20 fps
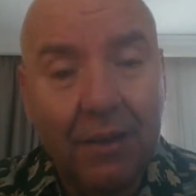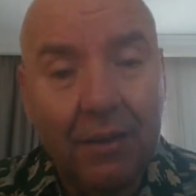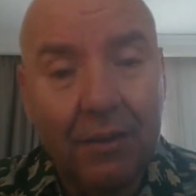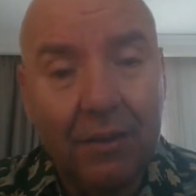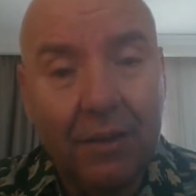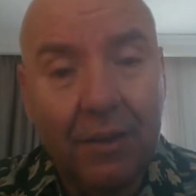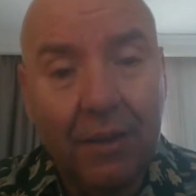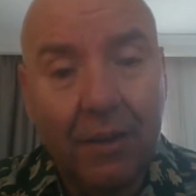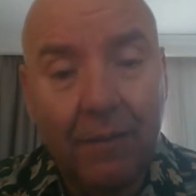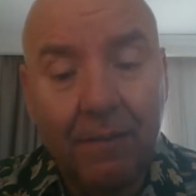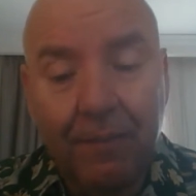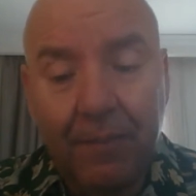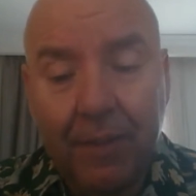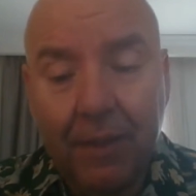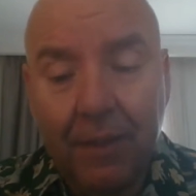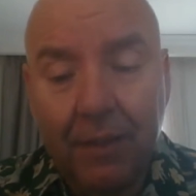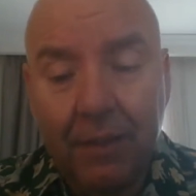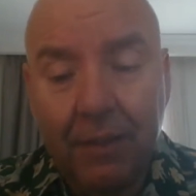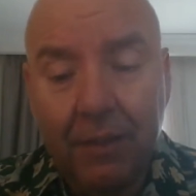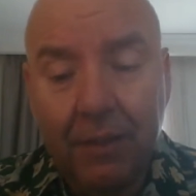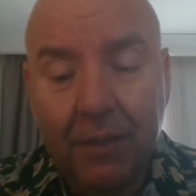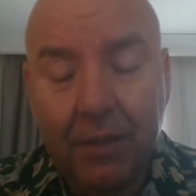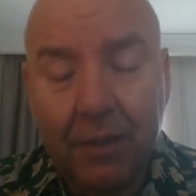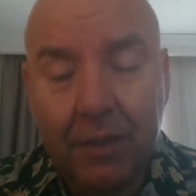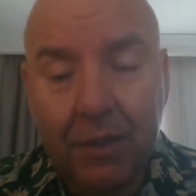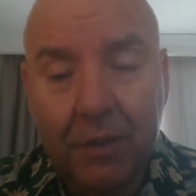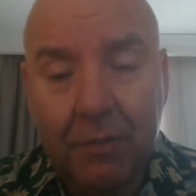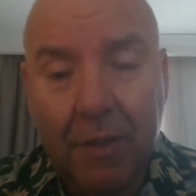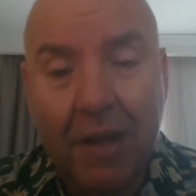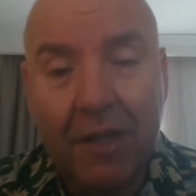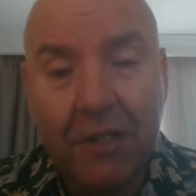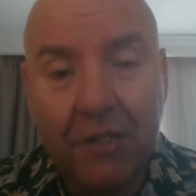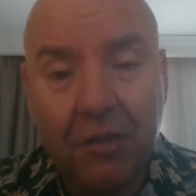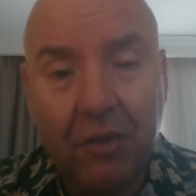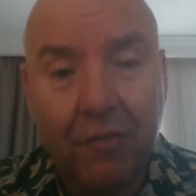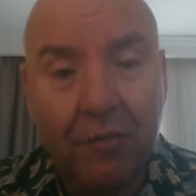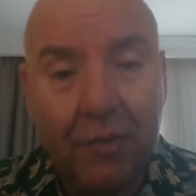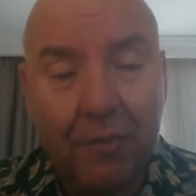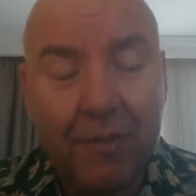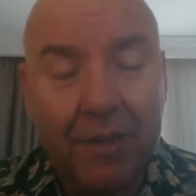The Spanish
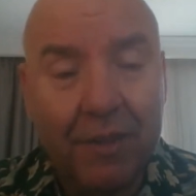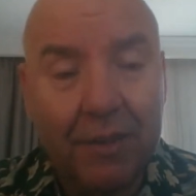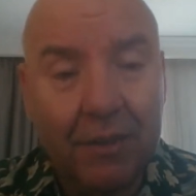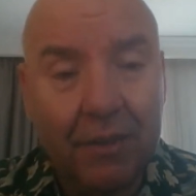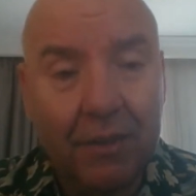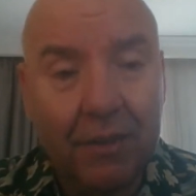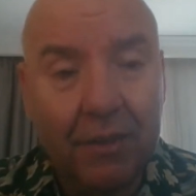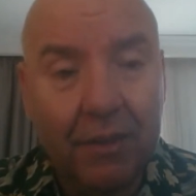government,